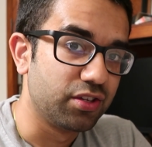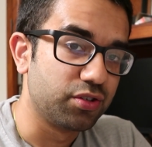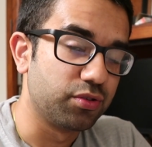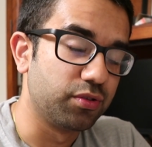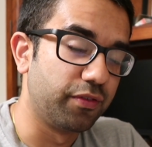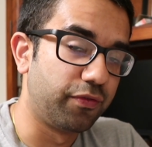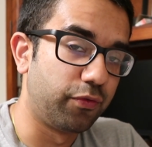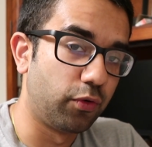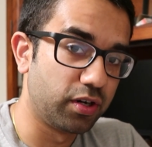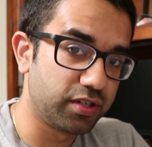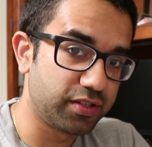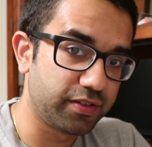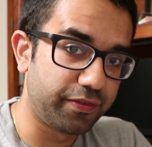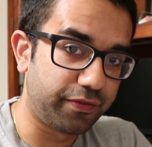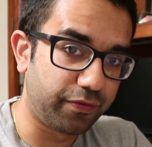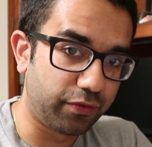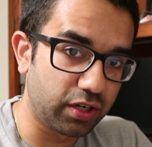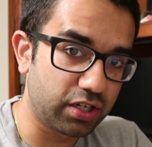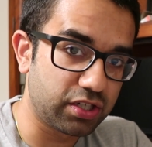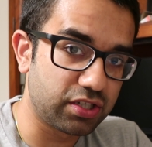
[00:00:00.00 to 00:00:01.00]
So the force
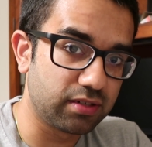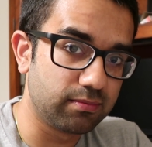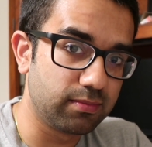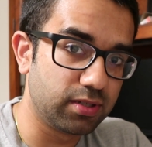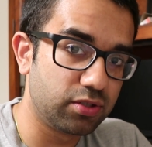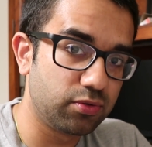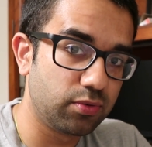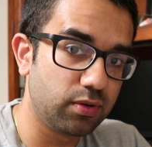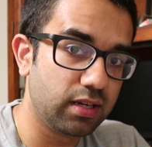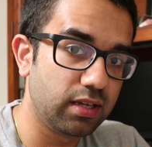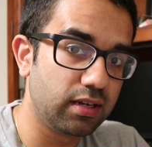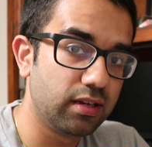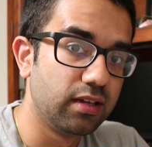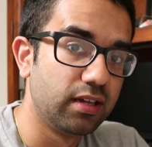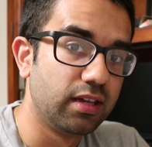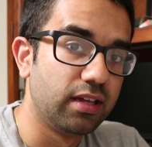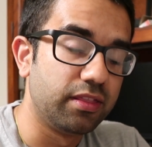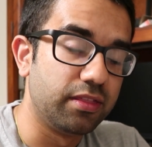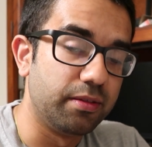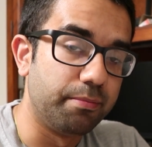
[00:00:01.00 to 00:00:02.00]
of friction
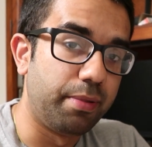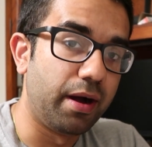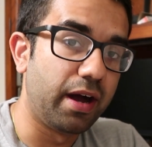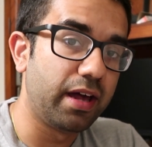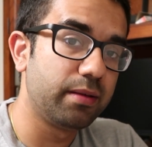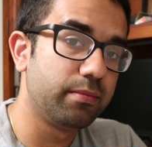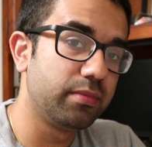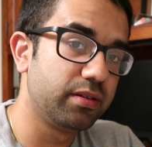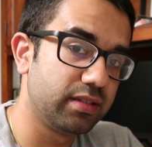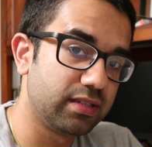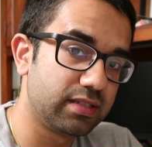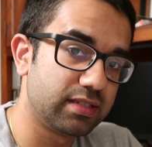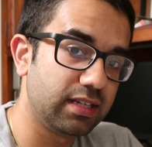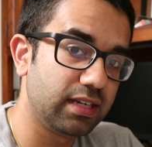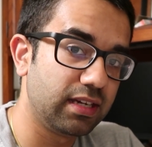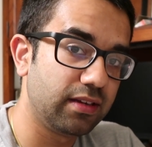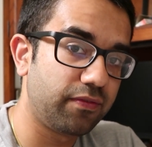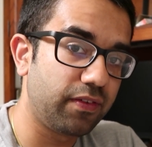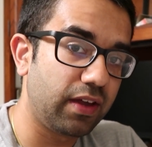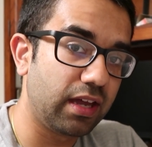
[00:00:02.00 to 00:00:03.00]
between the bottom of the
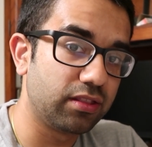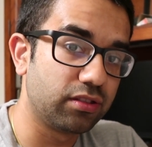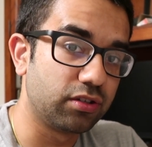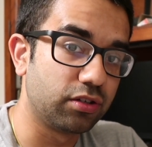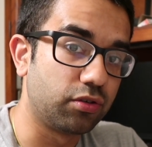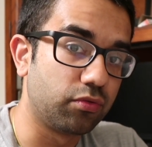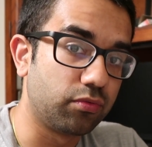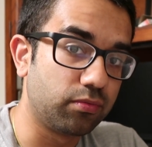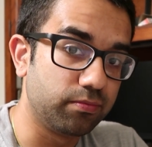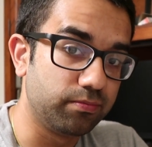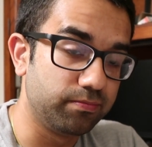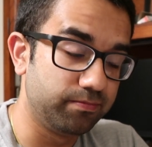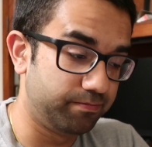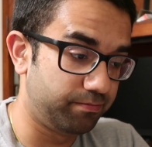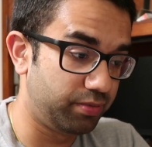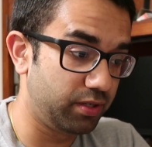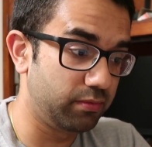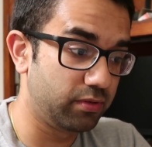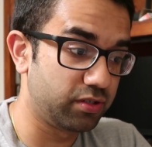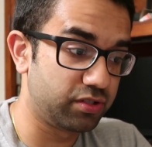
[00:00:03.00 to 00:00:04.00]
safe and the
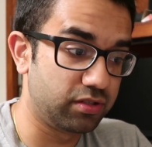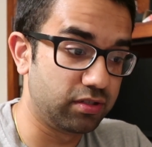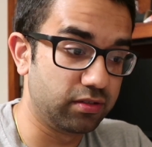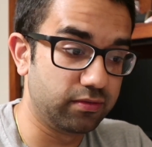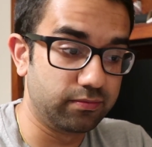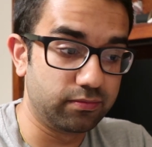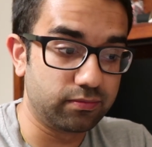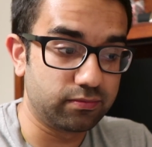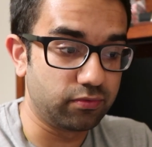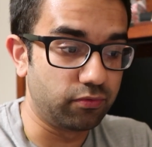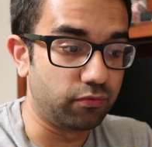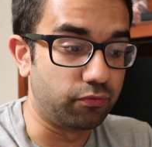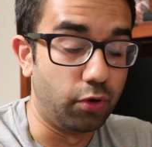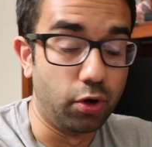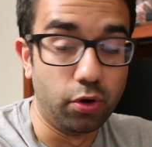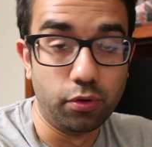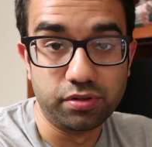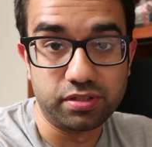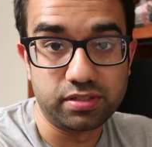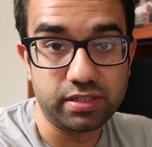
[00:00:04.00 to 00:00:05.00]
pretty much the
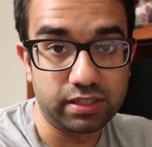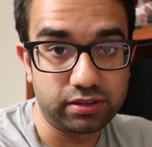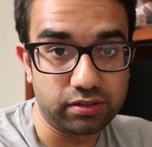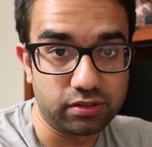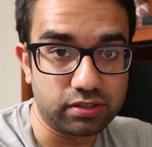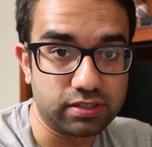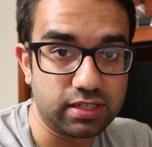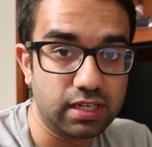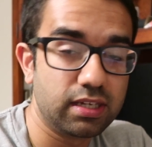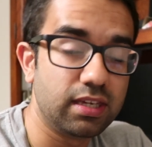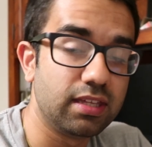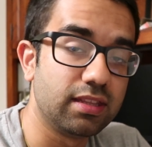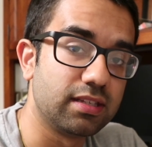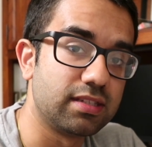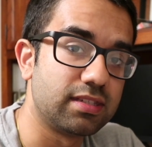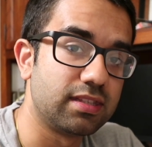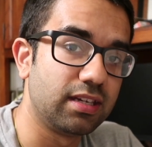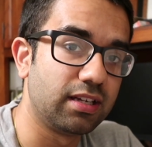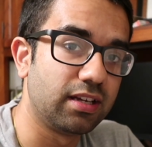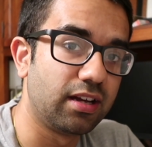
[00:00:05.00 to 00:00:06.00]
roads that they're taking
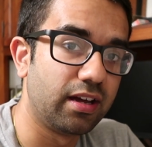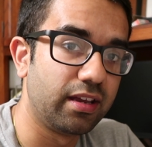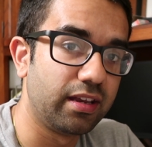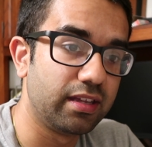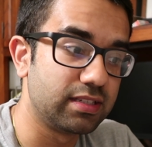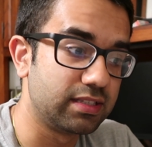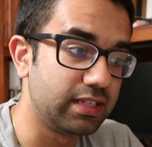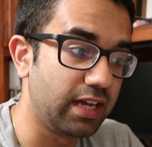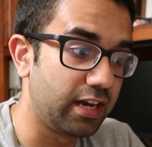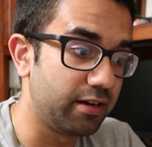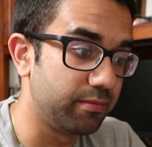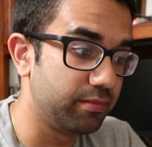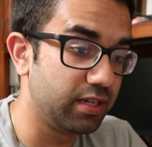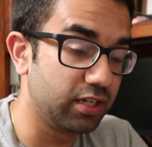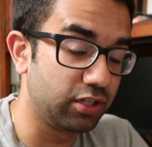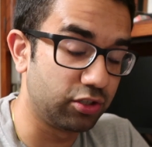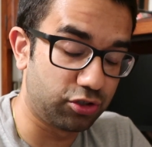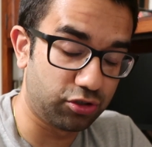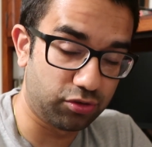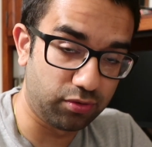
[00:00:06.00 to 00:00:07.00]
this thing on has got to
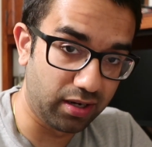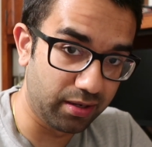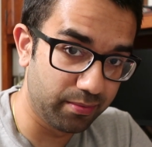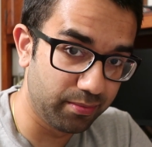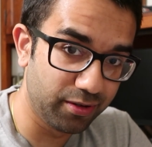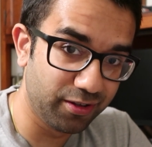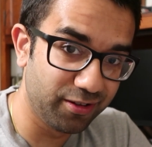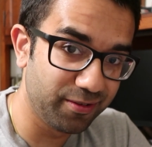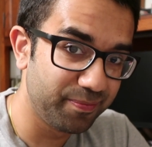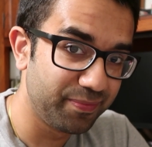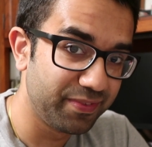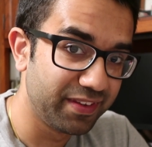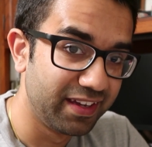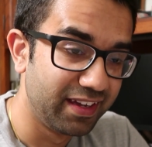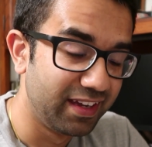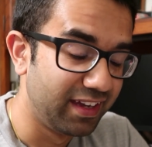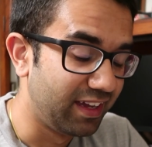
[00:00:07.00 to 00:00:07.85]
be incredible.